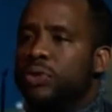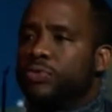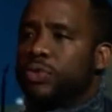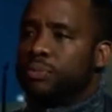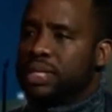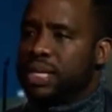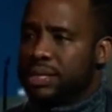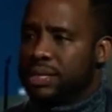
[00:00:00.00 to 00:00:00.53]
from
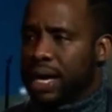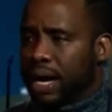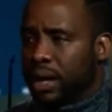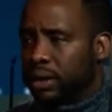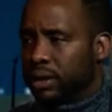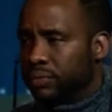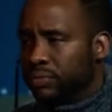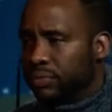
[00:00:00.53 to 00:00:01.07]
today
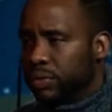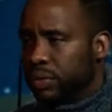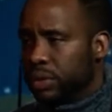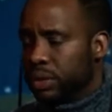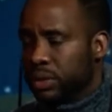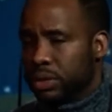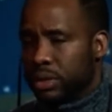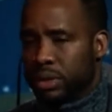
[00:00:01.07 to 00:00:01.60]

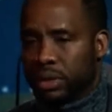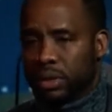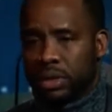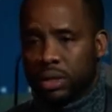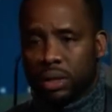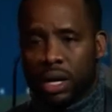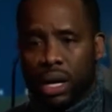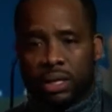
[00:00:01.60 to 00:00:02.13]

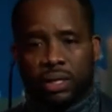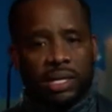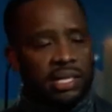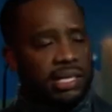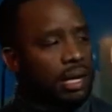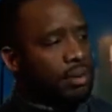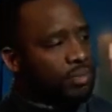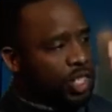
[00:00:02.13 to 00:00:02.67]
under
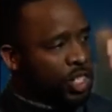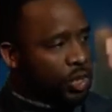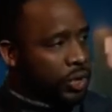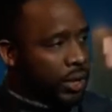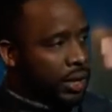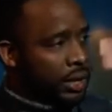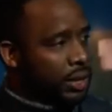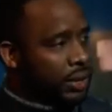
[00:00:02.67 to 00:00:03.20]
some
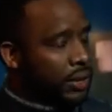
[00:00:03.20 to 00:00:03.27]
tree.